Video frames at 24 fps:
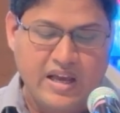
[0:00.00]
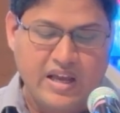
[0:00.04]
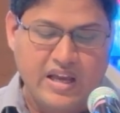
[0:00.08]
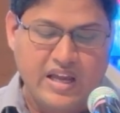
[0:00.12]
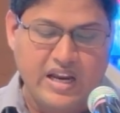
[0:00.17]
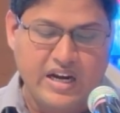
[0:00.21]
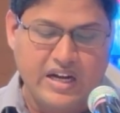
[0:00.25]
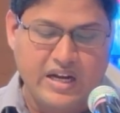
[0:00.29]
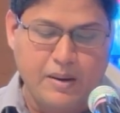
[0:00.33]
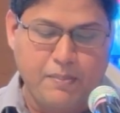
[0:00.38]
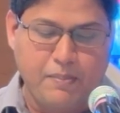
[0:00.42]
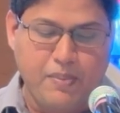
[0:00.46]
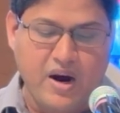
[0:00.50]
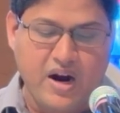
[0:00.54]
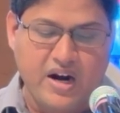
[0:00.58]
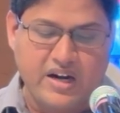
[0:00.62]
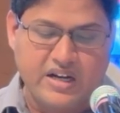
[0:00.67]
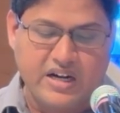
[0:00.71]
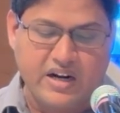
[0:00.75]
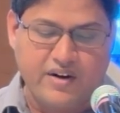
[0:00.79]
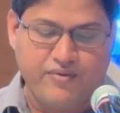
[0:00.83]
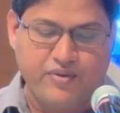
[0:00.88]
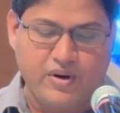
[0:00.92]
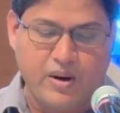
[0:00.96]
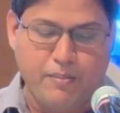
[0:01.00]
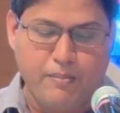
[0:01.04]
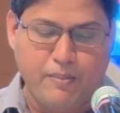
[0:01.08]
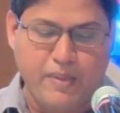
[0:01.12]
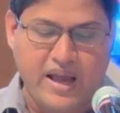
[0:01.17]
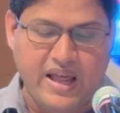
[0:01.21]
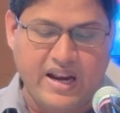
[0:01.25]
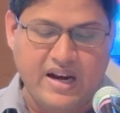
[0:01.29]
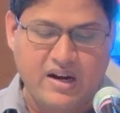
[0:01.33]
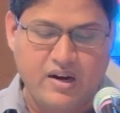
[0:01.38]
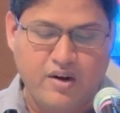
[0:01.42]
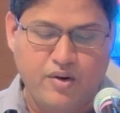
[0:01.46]
he departed from
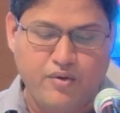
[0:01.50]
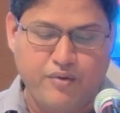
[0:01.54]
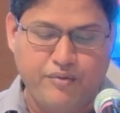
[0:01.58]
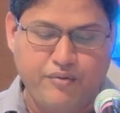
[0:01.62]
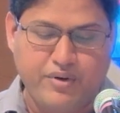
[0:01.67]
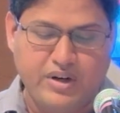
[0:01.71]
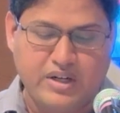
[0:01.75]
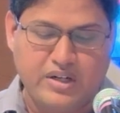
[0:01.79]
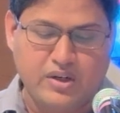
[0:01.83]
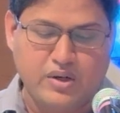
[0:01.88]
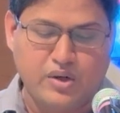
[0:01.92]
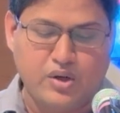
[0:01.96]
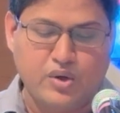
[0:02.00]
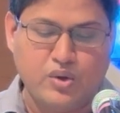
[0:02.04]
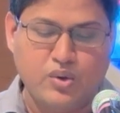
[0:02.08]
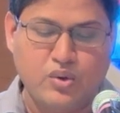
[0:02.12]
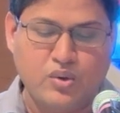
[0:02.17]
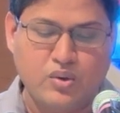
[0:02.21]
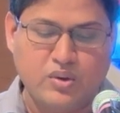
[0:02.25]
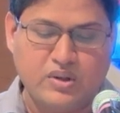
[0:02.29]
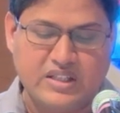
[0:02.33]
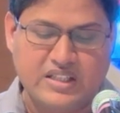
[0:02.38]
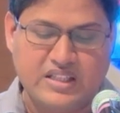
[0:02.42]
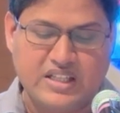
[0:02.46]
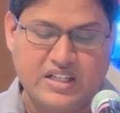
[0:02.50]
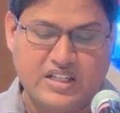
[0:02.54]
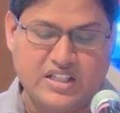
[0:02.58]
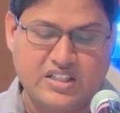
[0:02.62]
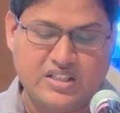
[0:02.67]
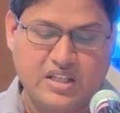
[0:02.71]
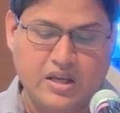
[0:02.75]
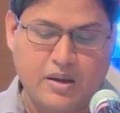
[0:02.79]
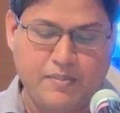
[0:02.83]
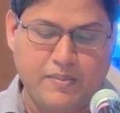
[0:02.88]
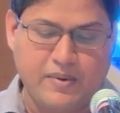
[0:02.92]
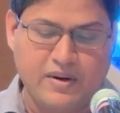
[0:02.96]
men, withdrew to the
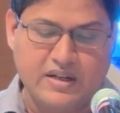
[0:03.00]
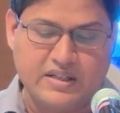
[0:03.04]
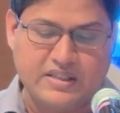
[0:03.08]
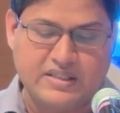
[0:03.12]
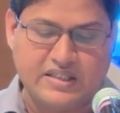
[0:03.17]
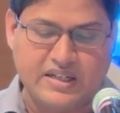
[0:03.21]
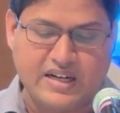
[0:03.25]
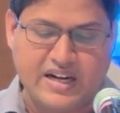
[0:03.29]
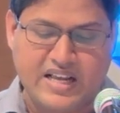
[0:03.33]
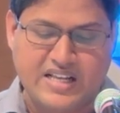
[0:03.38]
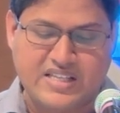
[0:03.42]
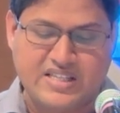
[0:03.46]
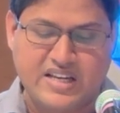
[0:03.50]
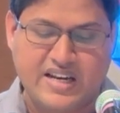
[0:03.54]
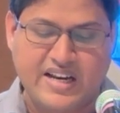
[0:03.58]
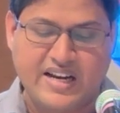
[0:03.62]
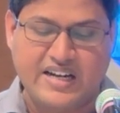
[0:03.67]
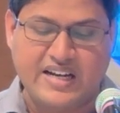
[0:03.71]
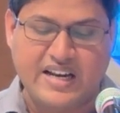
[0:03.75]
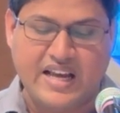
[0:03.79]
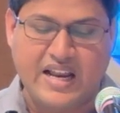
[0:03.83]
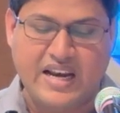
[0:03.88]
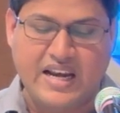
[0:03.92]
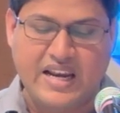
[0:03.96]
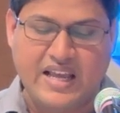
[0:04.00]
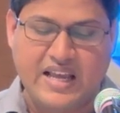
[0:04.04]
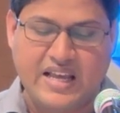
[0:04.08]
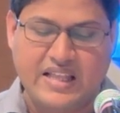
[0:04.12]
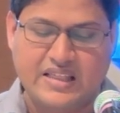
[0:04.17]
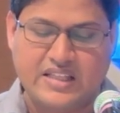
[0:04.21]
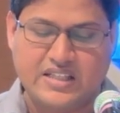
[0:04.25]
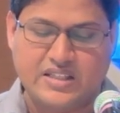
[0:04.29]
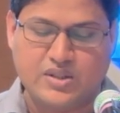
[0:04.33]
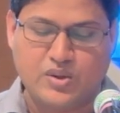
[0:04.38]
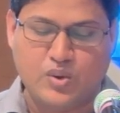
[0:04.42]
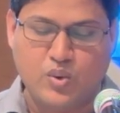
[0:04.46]
disciples, reasoning daily
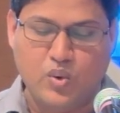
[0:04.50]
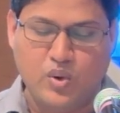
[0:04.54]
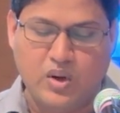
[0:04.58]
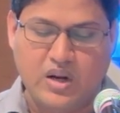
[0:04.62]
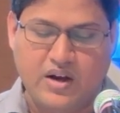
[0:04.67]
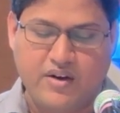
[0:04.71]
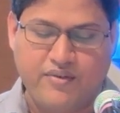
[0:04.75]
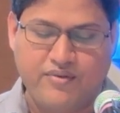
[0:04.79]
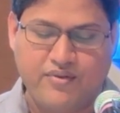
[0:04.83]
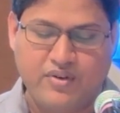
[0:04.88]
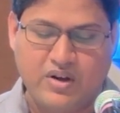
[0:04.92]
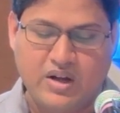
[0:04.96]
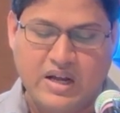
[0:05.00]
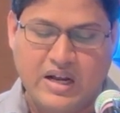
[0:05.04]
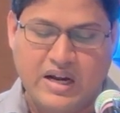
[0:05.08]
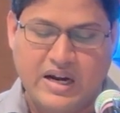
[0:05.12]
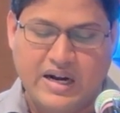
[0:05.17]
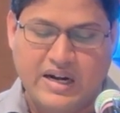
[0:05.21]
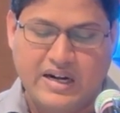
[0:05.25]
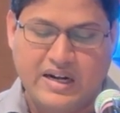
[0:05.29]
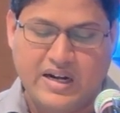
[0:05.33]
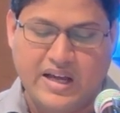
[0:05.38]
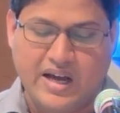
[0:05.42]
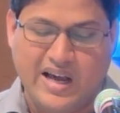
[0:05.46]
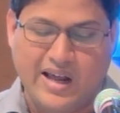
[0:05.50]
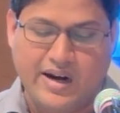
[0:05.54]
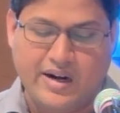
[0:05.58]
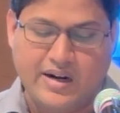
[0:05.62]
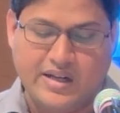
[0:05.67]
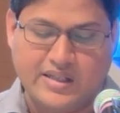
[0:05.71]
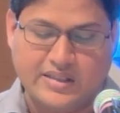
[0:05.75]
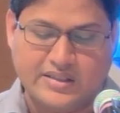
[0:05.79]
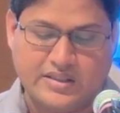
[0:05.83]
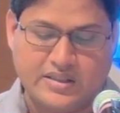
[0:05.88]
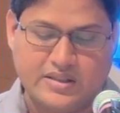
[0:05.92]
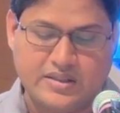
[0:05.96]
in the school of
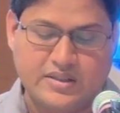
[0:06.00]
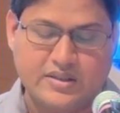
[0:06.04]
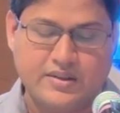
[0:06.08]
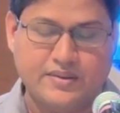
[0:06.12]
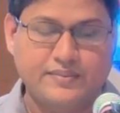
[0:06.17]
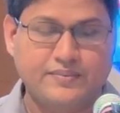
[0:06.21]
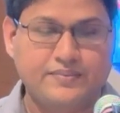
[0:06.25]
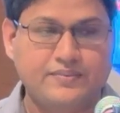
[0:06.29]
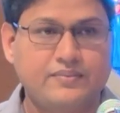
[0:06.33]
Tarnas.